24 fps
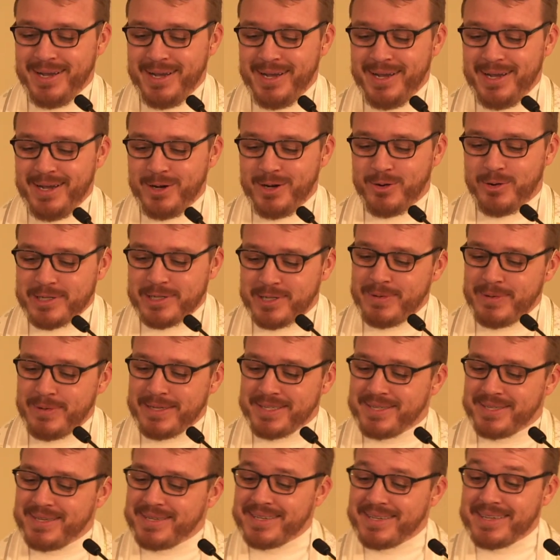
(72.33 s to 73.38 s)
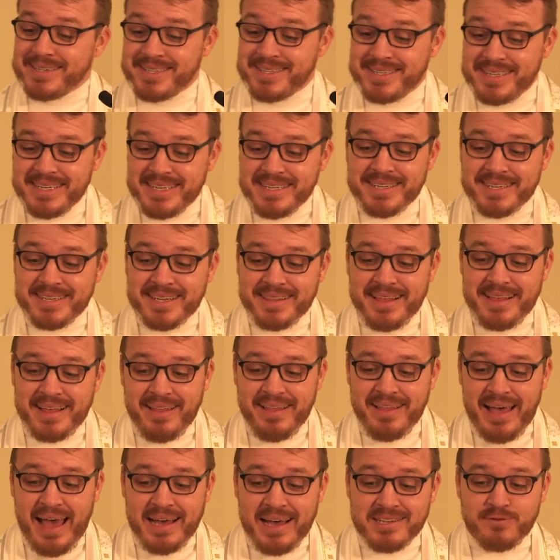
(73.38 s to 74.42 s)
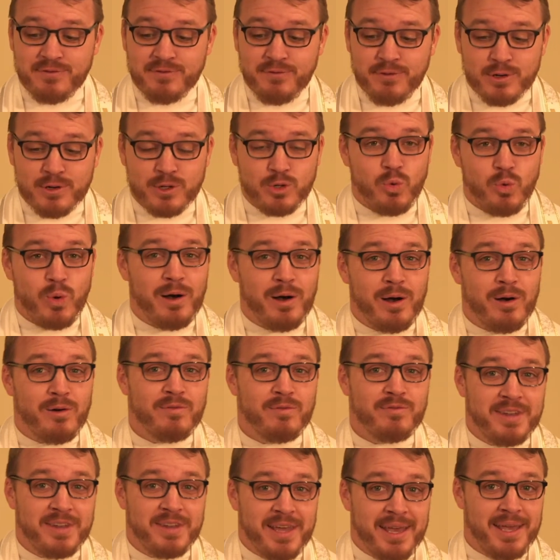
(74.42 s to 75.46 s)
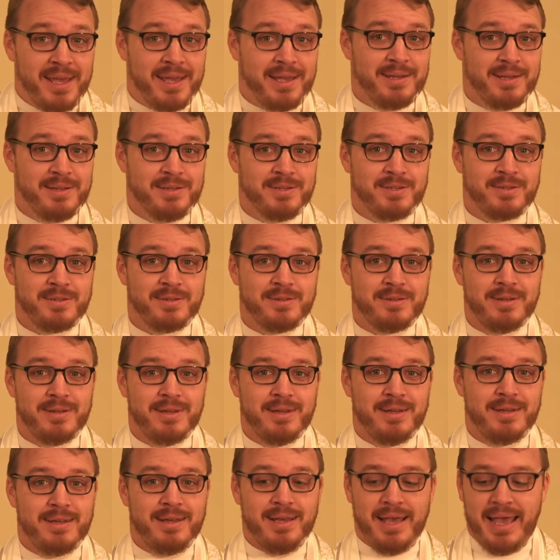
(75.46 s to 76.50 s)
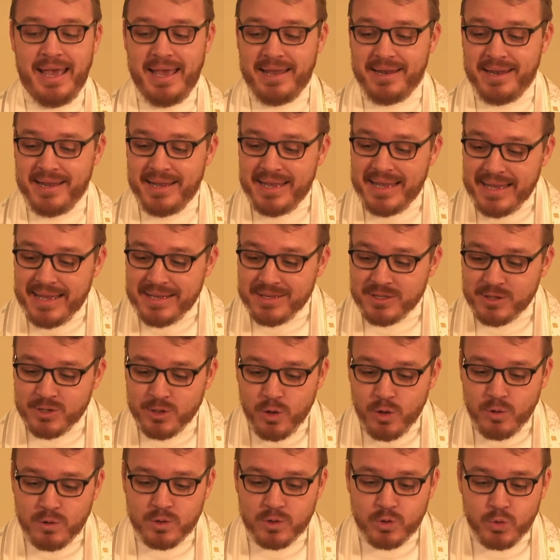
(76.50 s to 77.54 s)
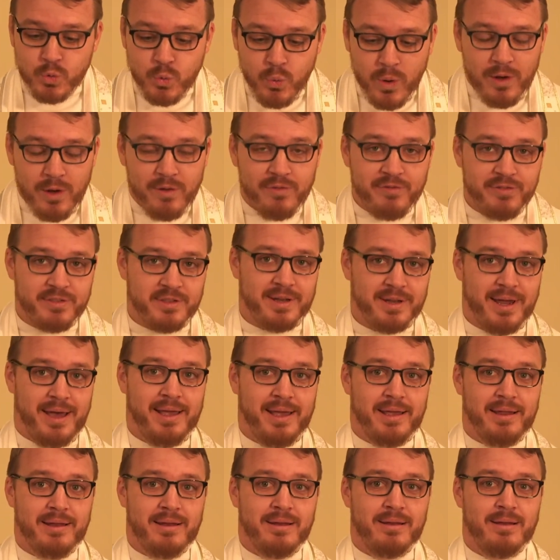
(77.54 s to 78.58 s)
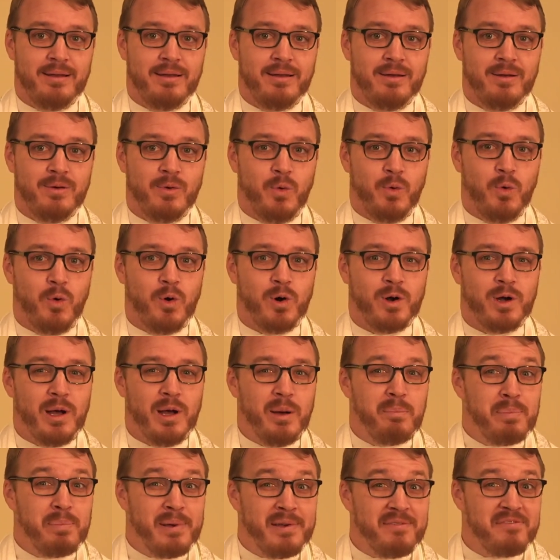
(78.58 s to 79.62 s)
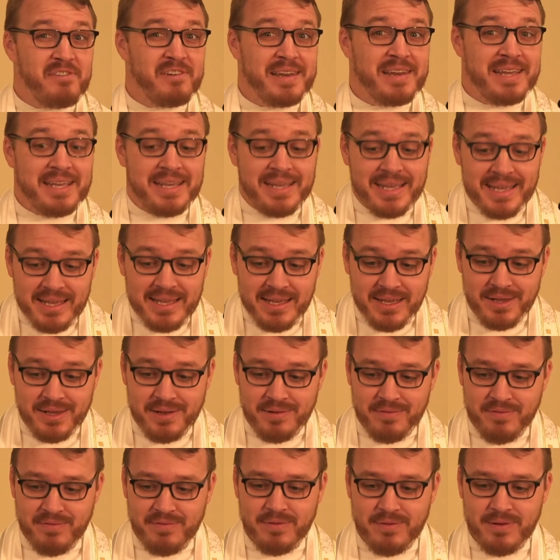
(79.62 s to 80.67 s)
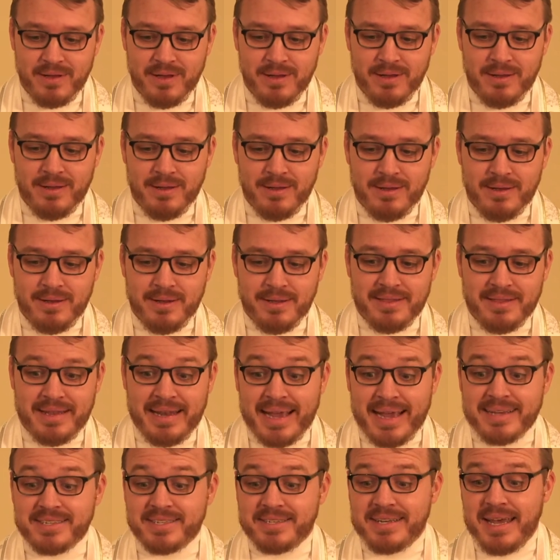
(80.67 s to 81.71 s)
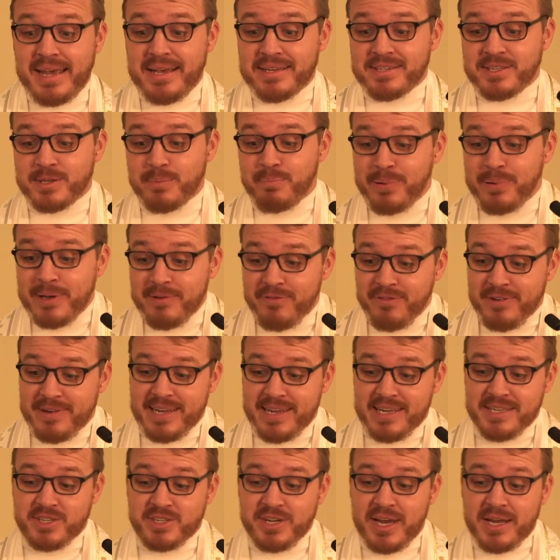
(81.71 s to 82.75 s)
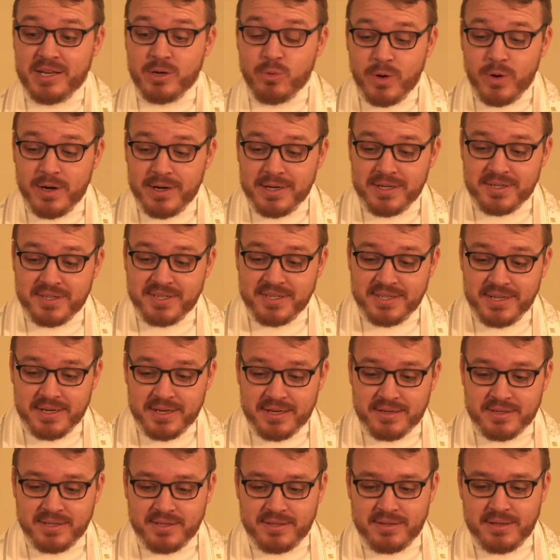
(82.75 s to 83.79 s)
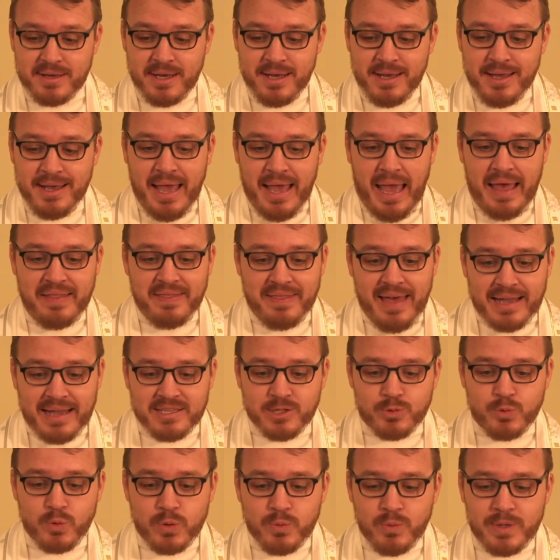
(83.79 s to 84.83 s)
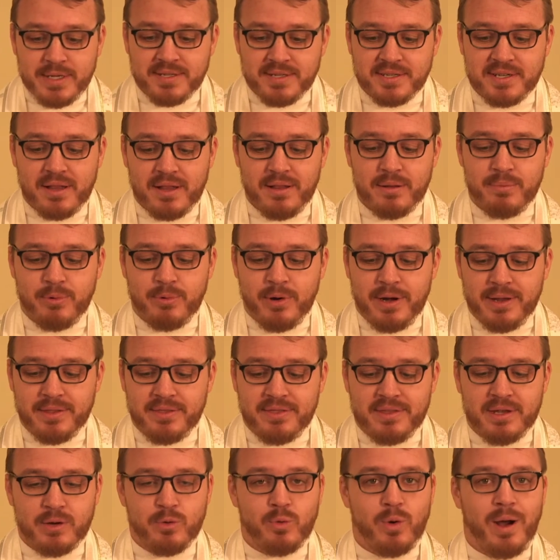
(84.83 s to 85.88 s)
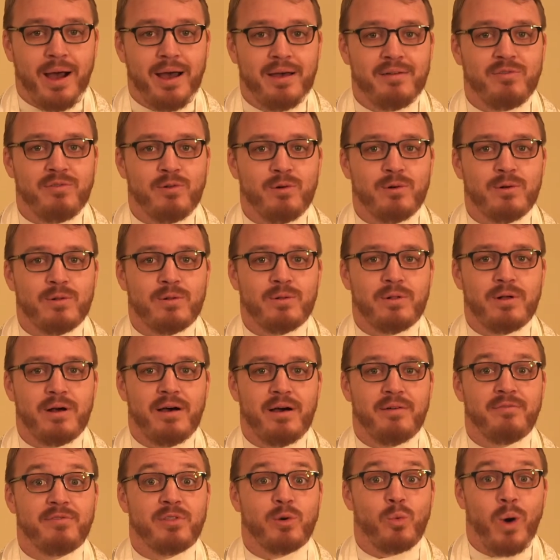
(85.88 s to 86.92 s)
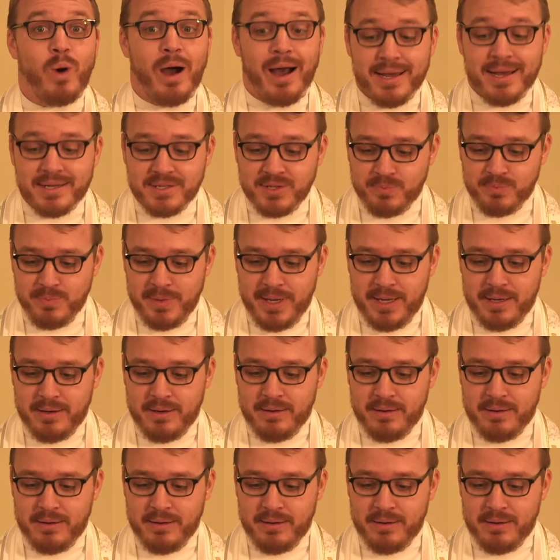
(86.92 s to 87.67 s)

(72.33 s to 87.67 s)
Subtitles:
Christmas is a season that lasts for 12 days, and it ends on 12th night, or Epiphany Eve. The next day is Epiphany, January 6th, and that's when we celebrate the arrival of the wise men.